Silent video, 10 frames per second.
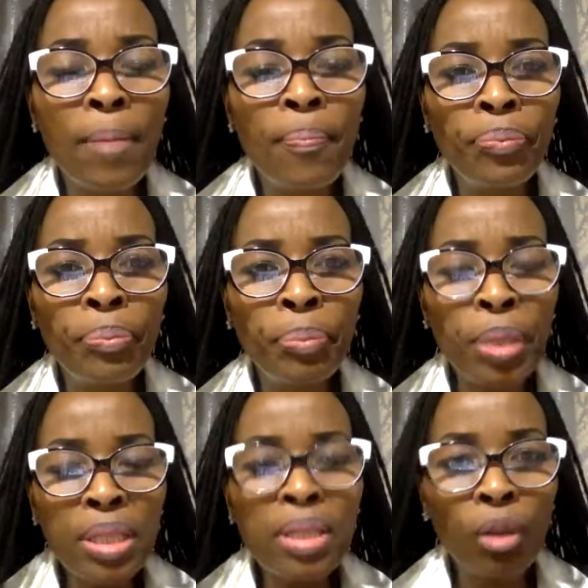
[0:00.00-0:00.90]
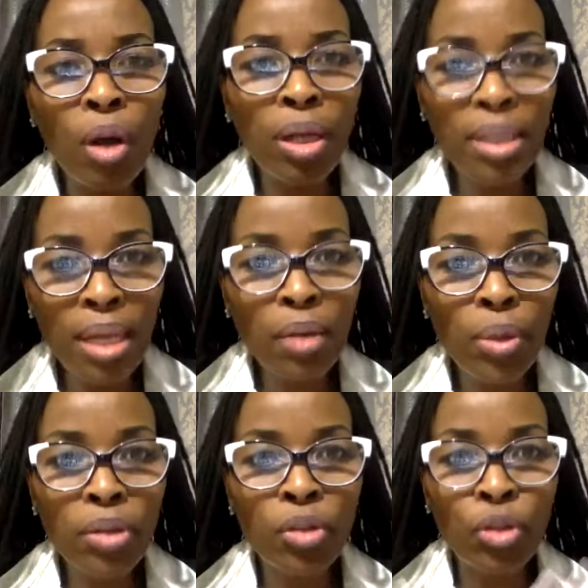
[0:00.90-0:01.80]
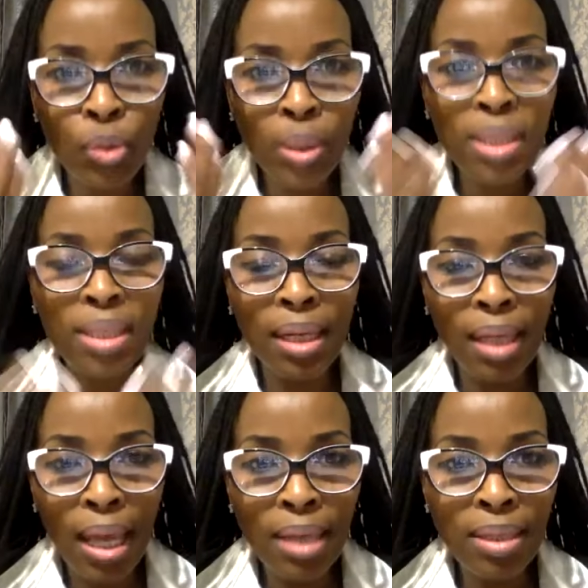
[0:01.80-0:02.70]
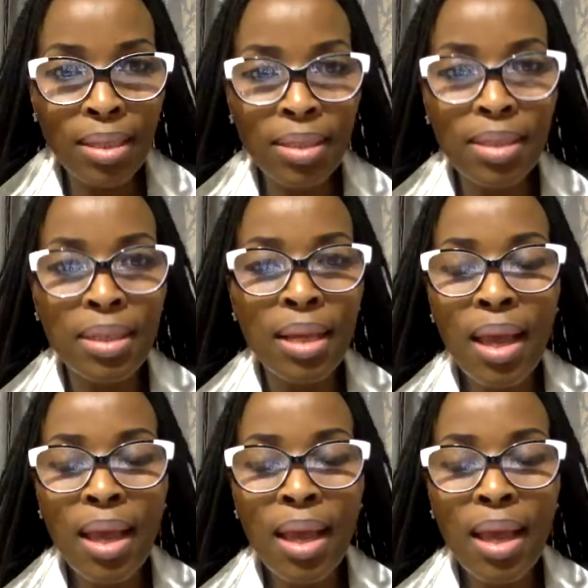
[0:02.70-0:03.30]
um, personal contact with to do a skin analysis.